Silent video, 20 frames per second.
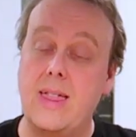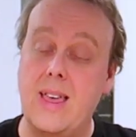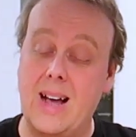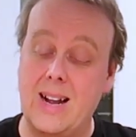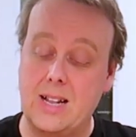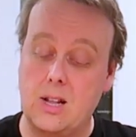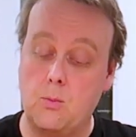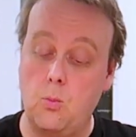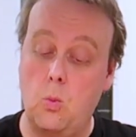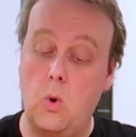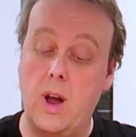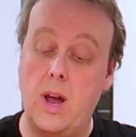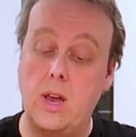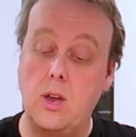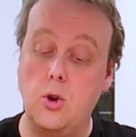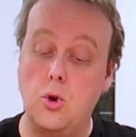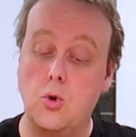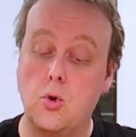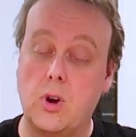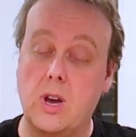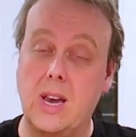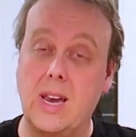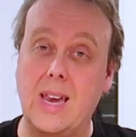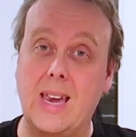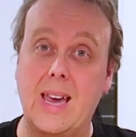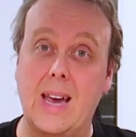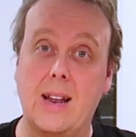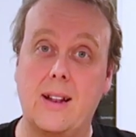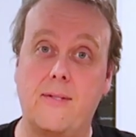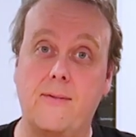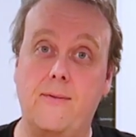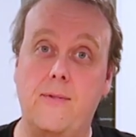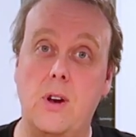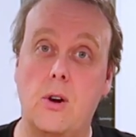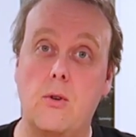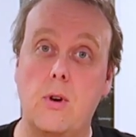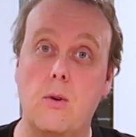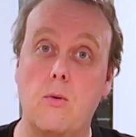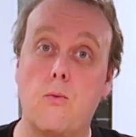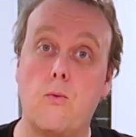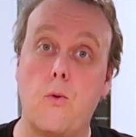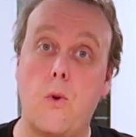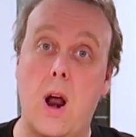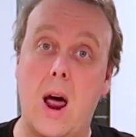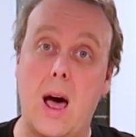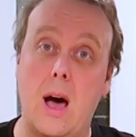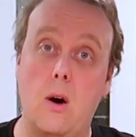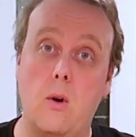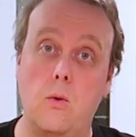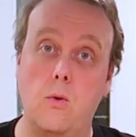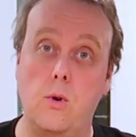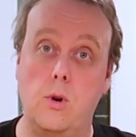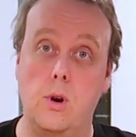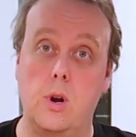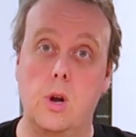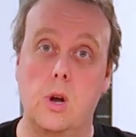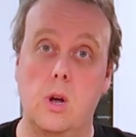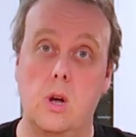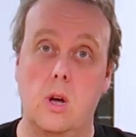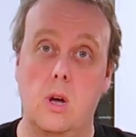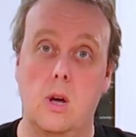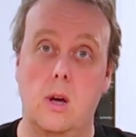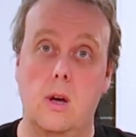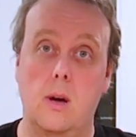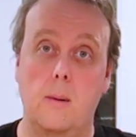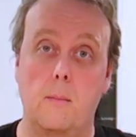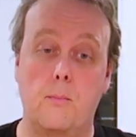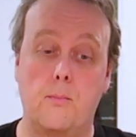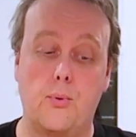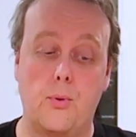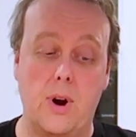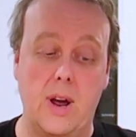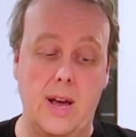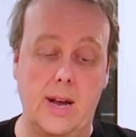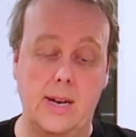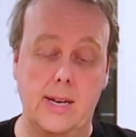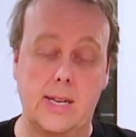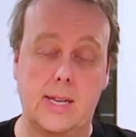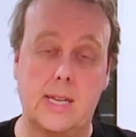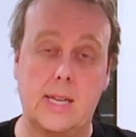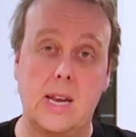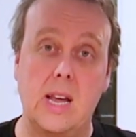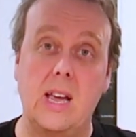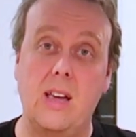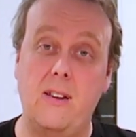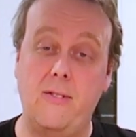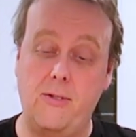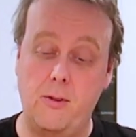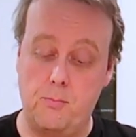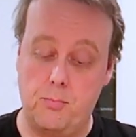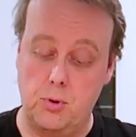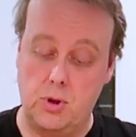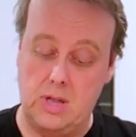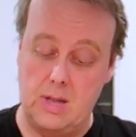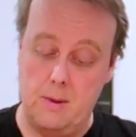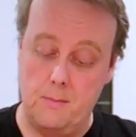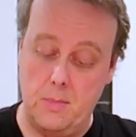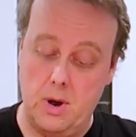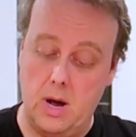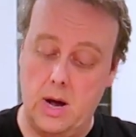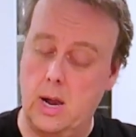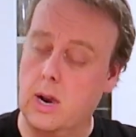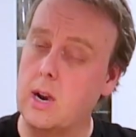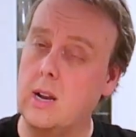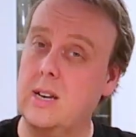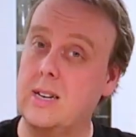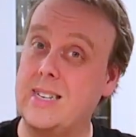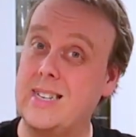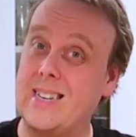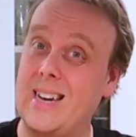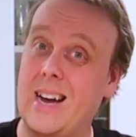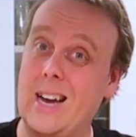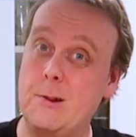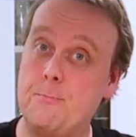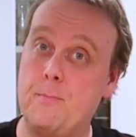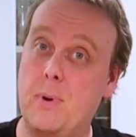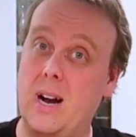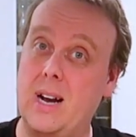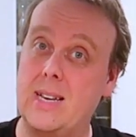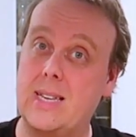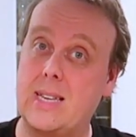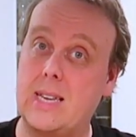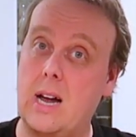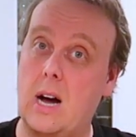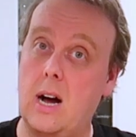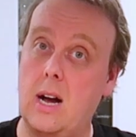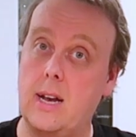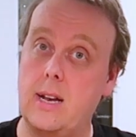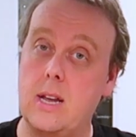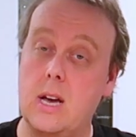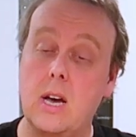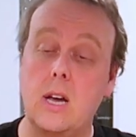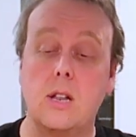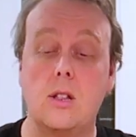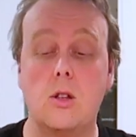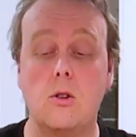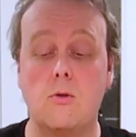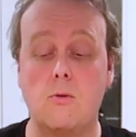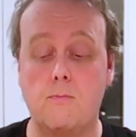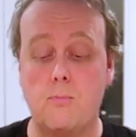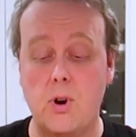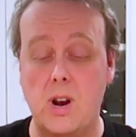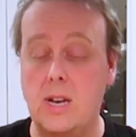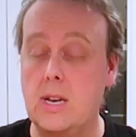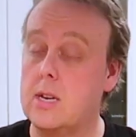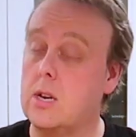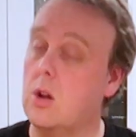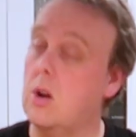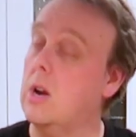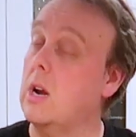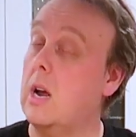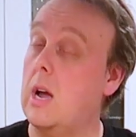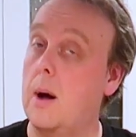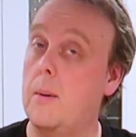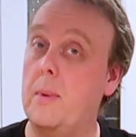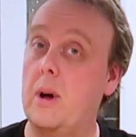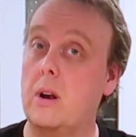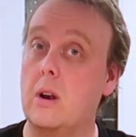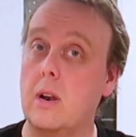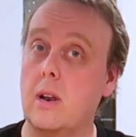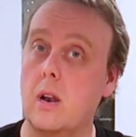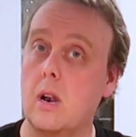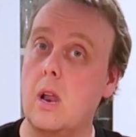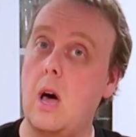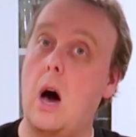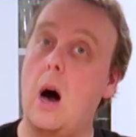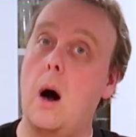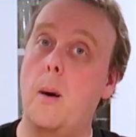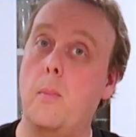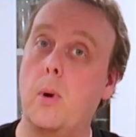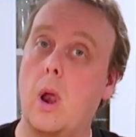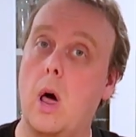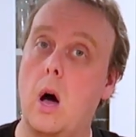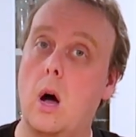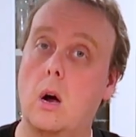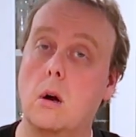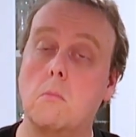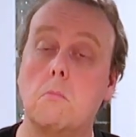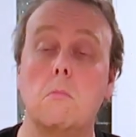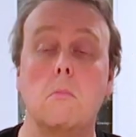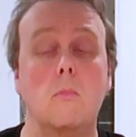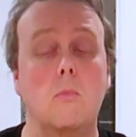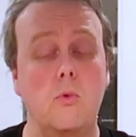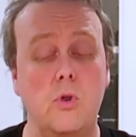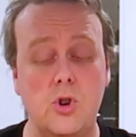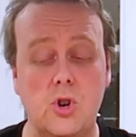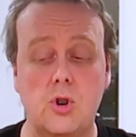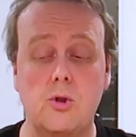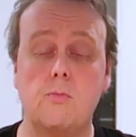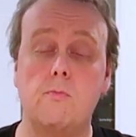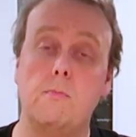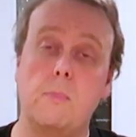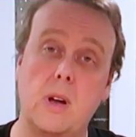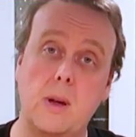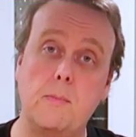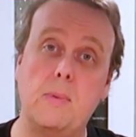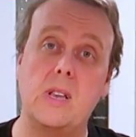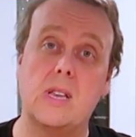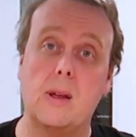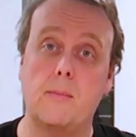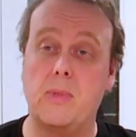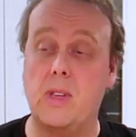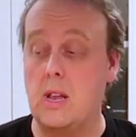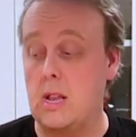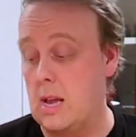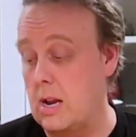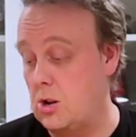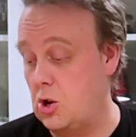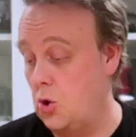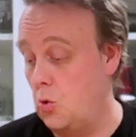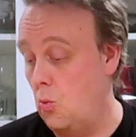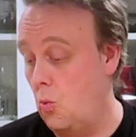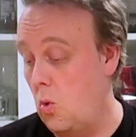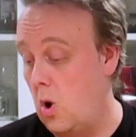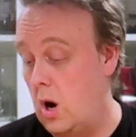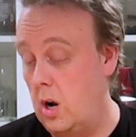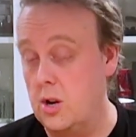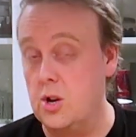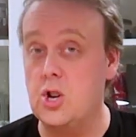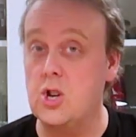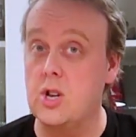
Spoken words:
That way you can get very round breads. If you put them a little side by side, the bread is going to come out a little oblong, which may be something that you want,